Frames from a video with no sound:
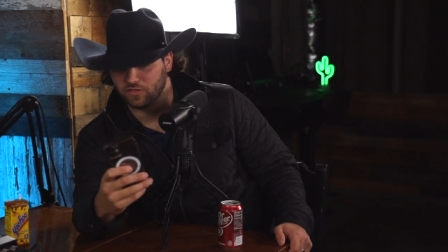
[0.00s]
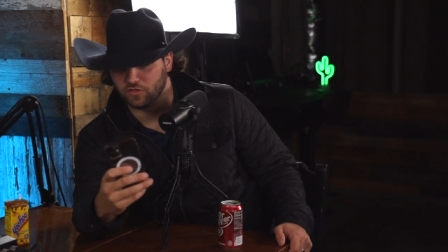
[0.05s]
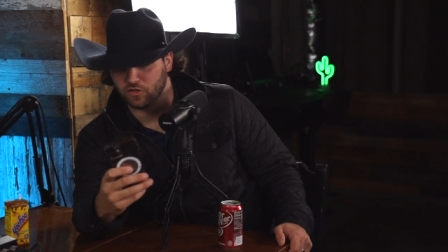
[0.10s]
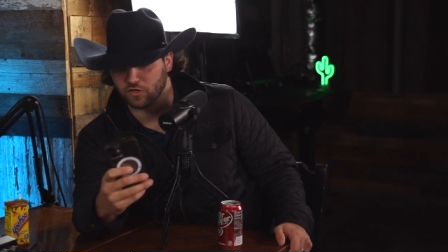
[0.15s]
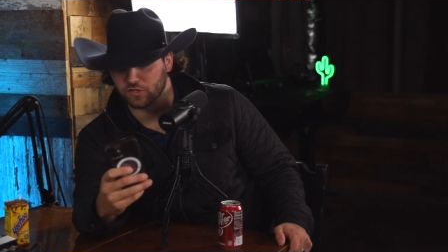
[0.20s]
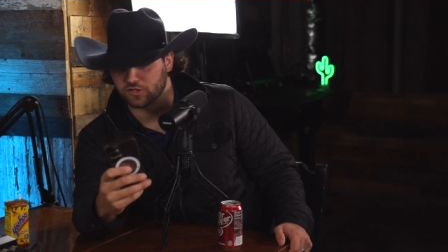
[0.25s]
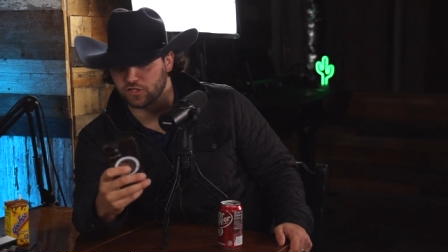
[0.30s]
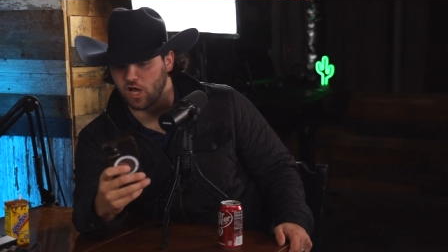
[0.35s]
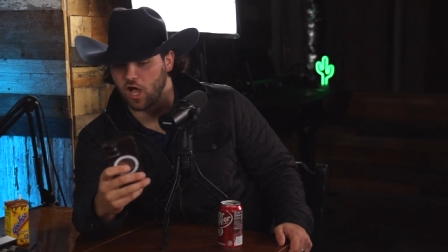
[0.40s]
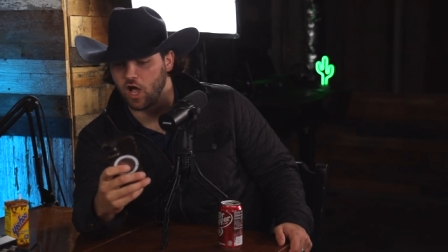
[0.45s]

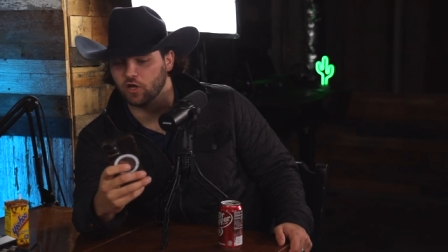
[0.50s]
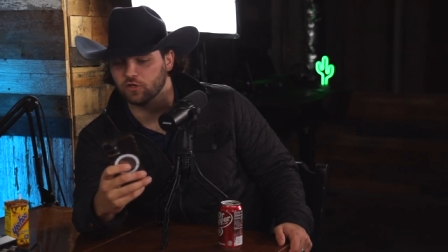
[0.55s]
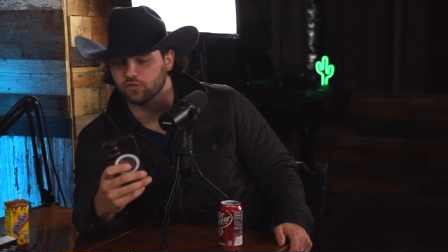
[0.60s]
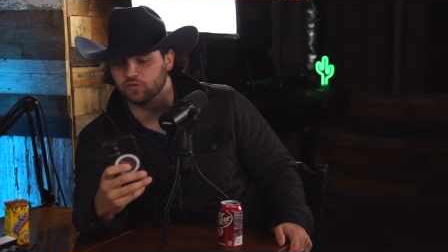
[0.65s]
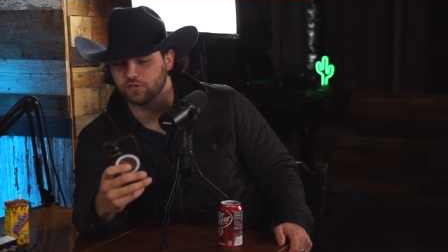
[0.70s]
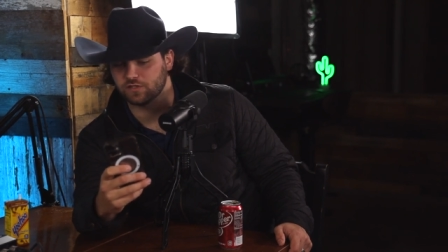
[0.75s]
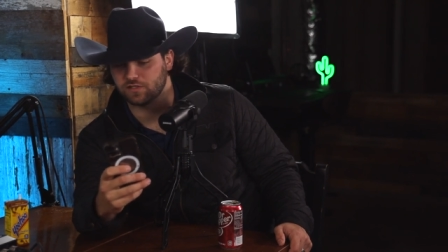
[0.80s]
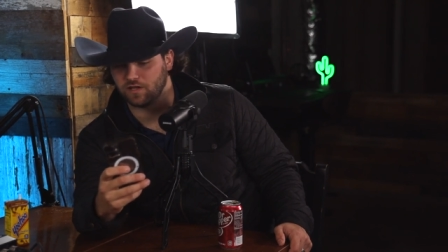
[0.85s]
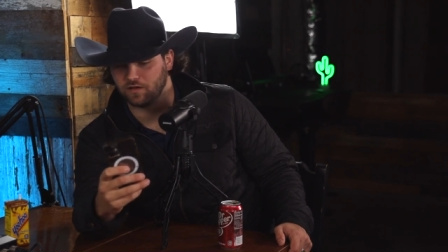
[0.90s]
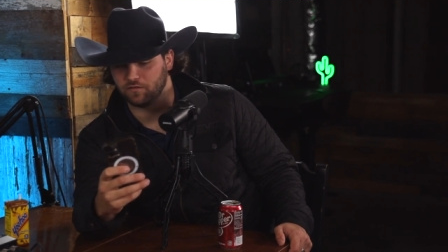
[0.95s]
there's
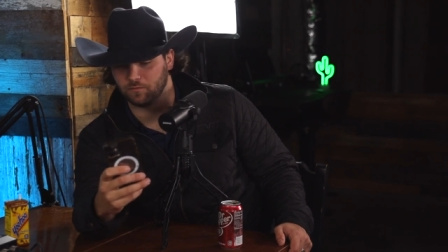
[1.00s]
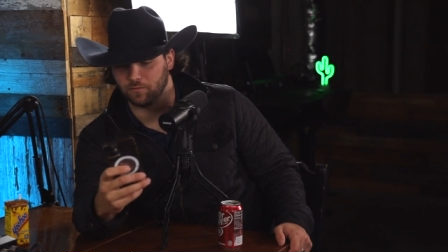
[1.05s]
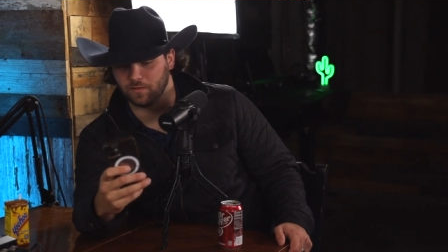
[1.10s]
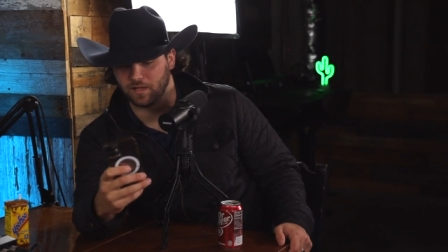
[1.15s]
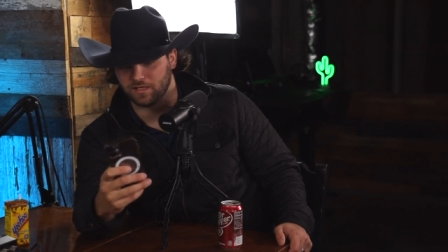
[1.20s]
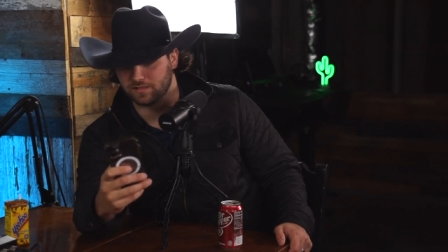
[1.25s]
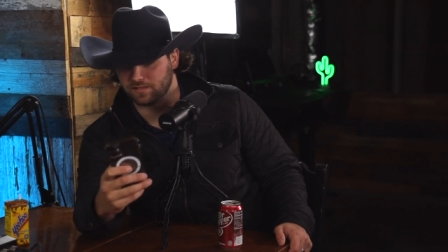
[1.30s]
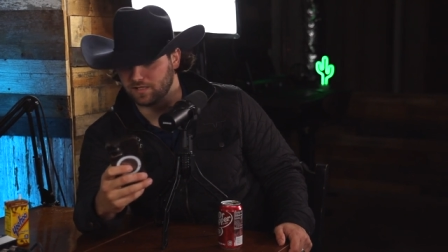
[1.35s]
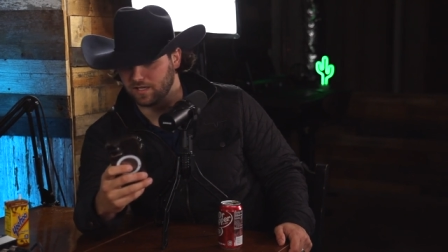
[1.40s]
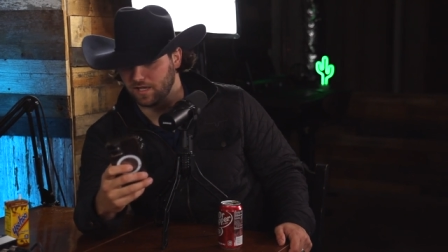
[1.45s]
hundreds of them
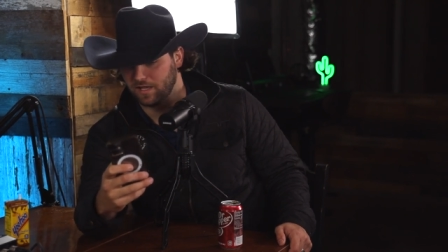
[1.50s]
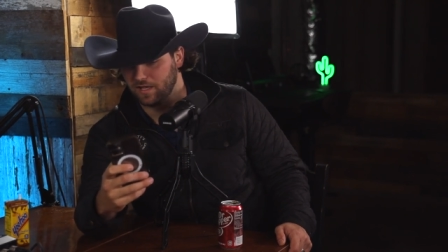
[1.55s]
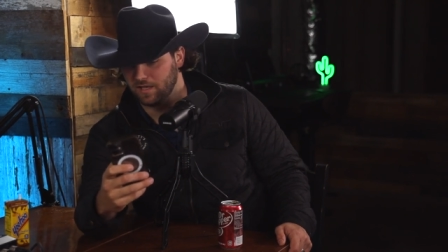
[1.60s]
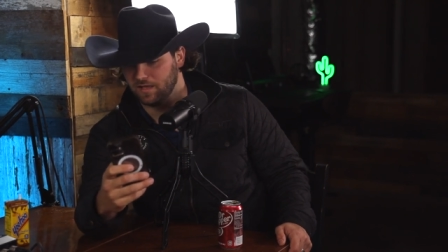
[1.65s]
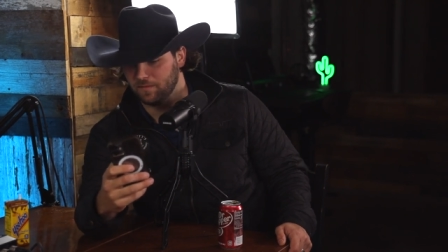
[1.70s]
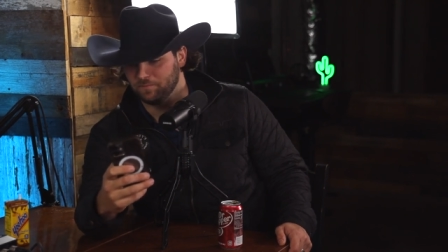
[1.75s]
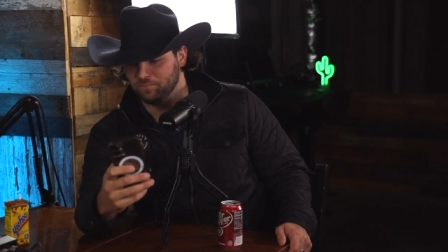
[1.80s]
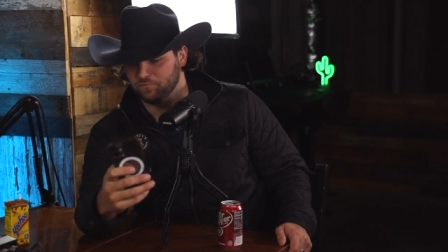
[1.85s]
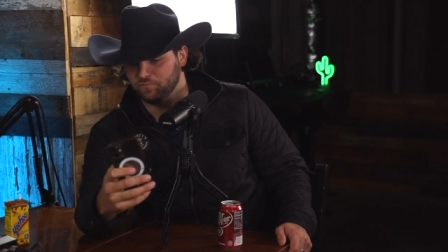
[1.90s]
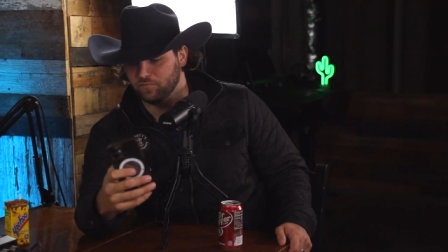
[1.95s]
that say,
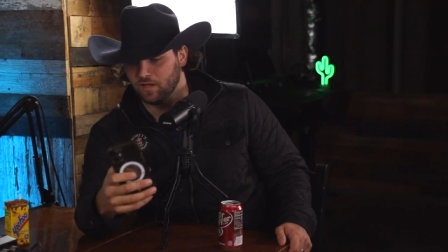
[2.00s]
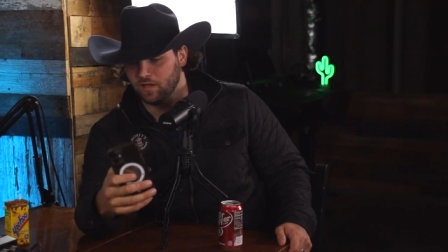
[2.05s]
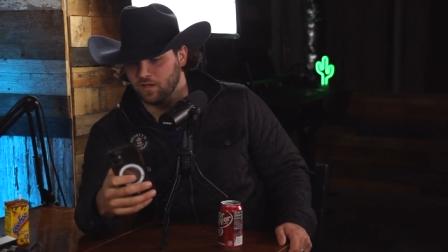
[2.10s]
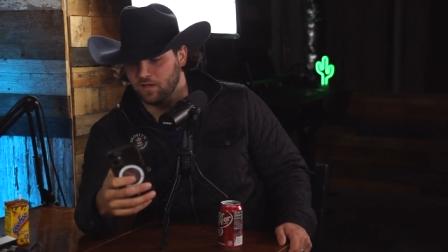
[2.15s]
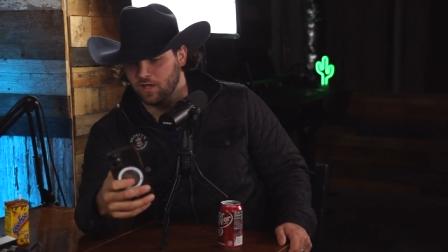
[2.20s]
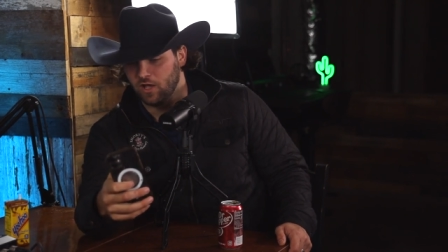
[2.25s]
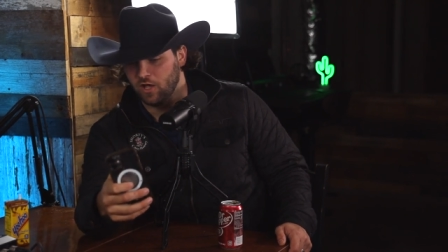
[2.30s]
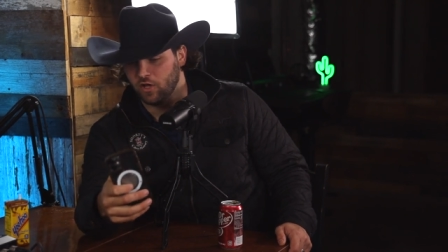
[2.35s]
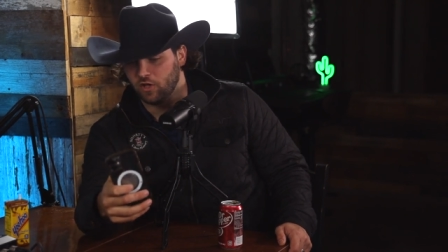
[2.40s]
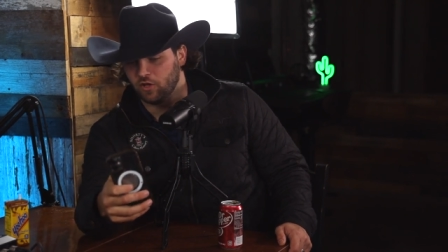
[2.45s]

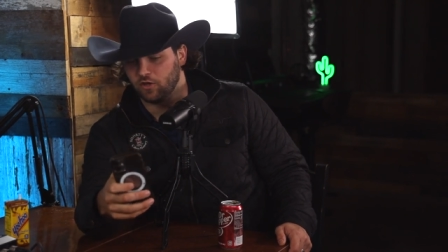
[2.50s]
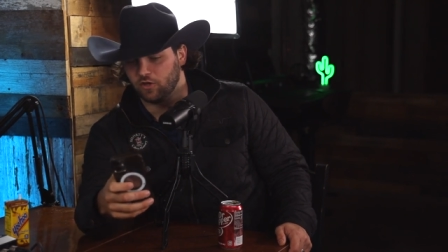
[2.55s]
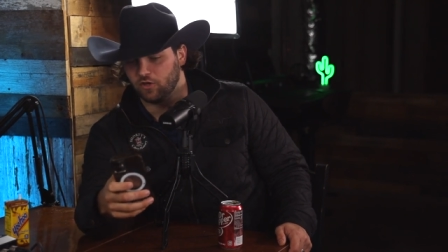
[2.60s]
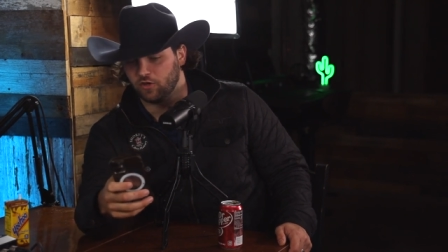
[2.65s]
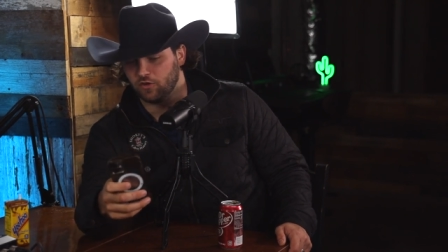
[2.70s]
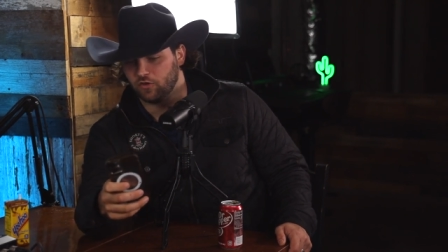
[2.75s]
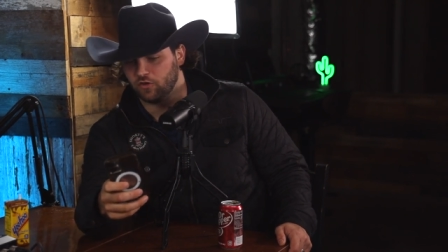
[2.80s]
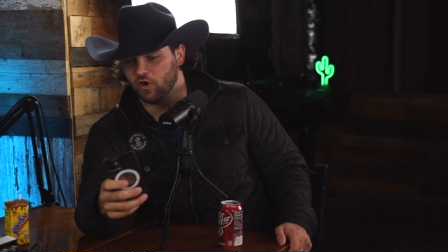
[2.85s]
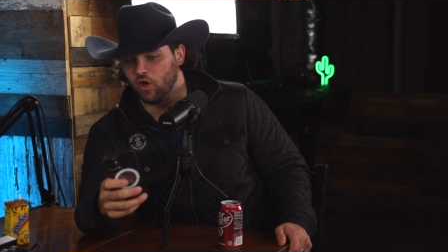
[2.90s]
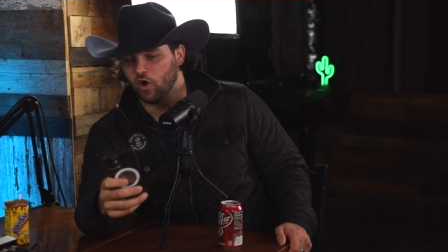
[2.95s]

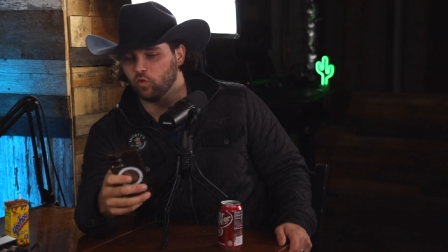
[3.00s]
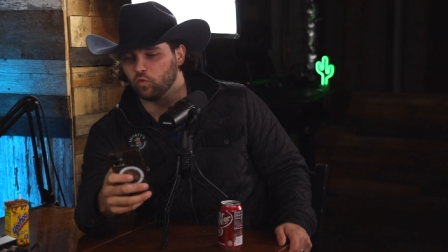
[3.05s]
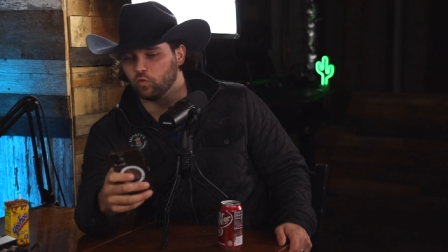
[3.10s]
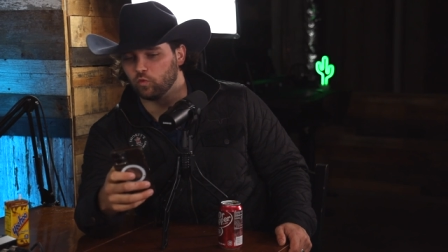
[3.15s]
no